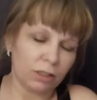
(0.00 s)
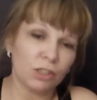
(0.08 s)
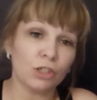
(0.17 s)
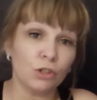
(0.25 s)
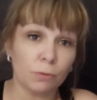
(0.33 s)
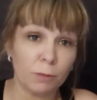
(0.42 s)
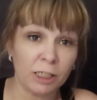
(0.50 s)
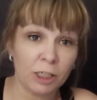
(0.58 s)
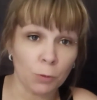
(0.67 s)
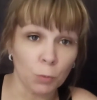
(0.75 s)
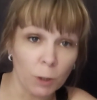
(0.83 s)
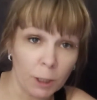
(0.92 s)
Excuse me, it's
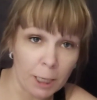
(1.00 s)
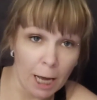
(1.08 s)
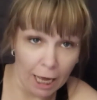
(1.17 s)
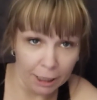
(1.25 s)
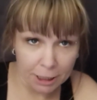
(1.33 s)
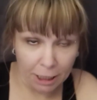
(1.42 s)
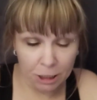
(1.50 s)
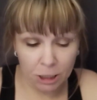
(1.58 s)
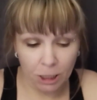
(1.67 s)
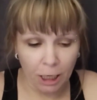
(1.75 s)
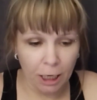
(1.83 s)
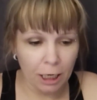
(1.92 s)
a really hot day
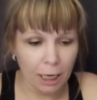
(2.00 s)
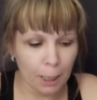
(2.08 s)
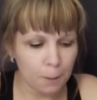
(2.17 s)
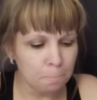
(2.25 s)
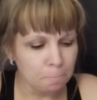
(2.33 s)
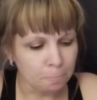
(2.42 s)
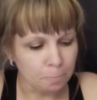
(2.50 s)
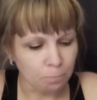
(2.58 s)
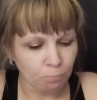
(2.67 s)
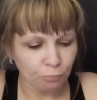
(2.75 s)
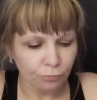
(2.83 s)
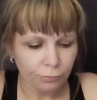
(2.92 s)
today again.
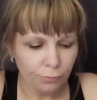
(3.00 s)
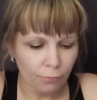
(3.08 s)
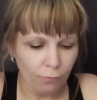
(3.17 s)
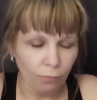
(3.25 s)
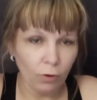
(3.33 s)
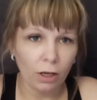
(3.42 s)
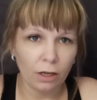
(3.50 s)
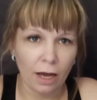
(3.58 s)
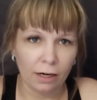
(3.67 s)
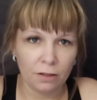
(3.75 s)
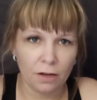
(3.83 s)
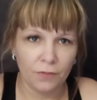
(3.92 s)

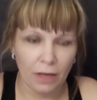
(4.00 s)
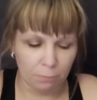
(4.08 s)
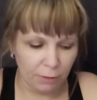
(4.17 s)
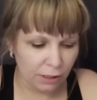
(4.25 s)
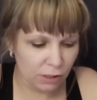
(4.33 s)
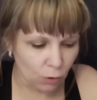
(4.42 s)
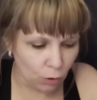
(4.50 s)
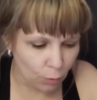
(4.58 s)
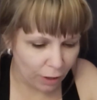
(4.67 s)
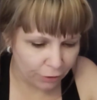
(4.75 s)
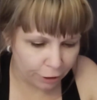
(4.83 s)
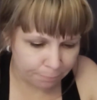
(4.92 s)
Gotta love that Minnesota
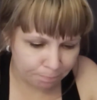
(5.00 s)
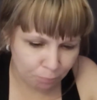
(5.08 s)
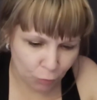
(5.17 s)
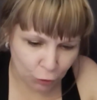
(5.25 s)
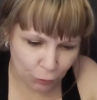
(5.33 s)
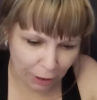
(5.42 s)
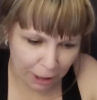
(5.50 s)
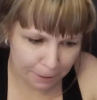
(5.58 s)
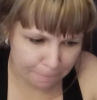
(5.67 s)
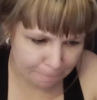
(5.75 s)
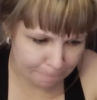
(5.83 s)
weather. Okay.